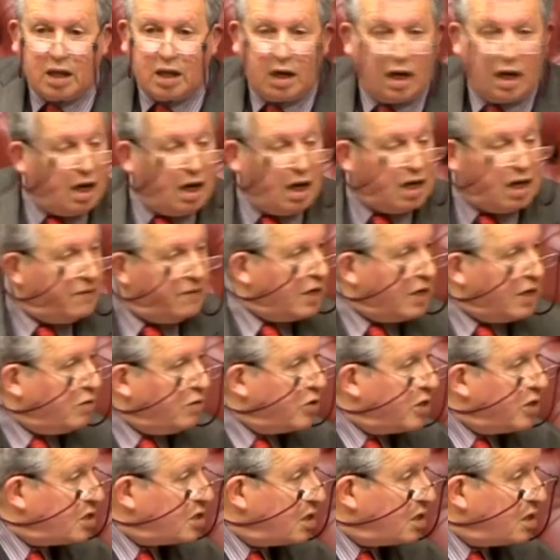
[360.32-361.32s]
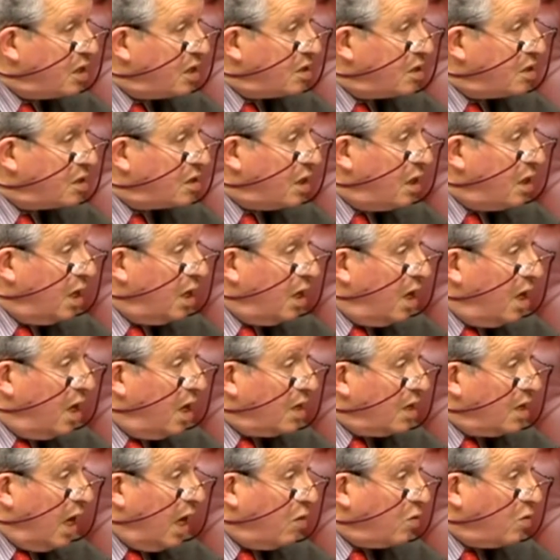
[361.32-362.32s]
I never noticed that
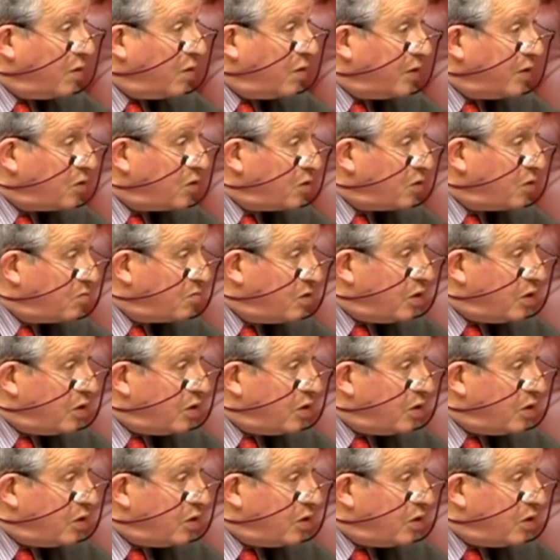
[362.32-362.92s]
the whole of the